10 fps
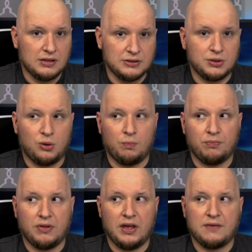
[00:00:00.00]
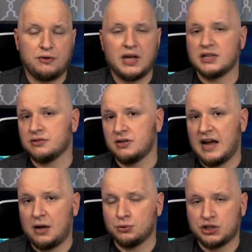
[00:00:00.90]
So if you guys are
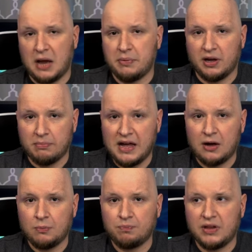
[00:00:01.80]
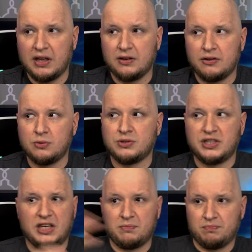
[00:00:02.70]
out shopping about and you
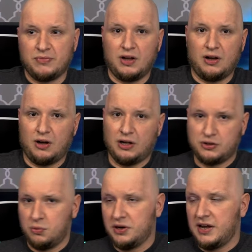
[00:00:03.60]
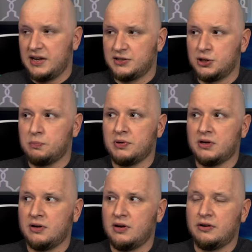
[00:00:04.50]
see a 2080
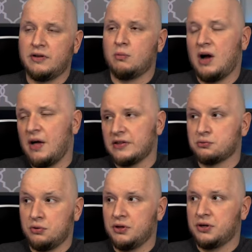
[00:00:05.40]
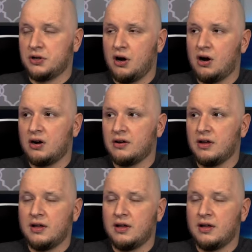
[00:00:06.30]
Super, you think, wow, that's a really good card.